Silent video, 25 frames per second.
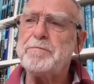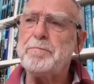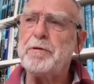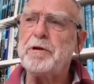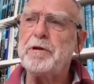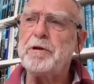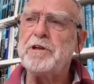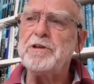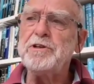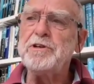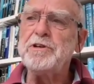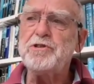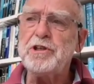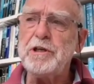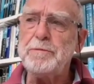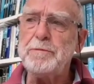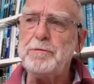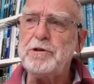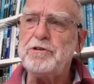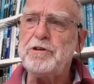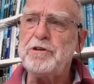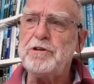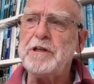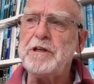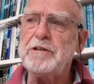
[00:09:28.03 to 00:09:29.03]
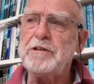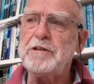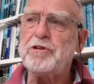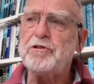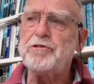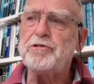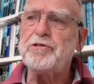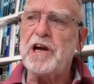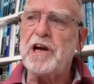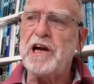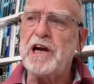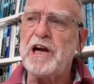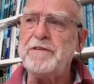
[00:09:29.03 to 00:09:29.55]
contributed it to
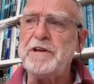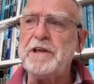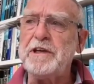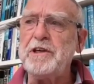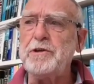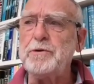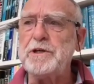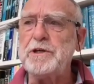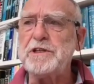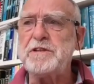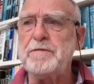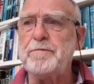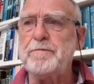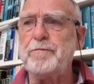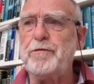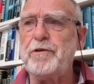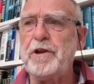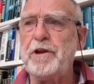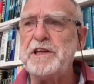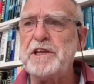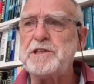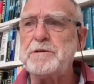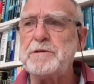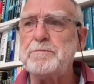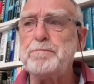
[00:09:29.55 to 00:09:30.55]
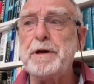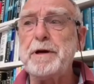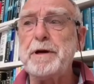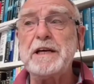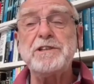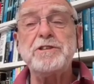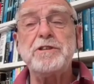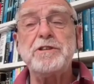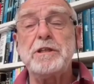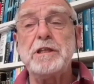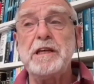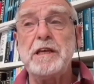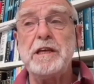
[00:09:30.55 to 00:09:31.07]
driving US inflation
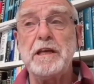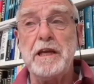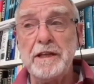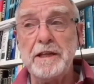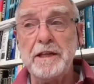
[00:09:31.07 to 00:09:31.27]
past the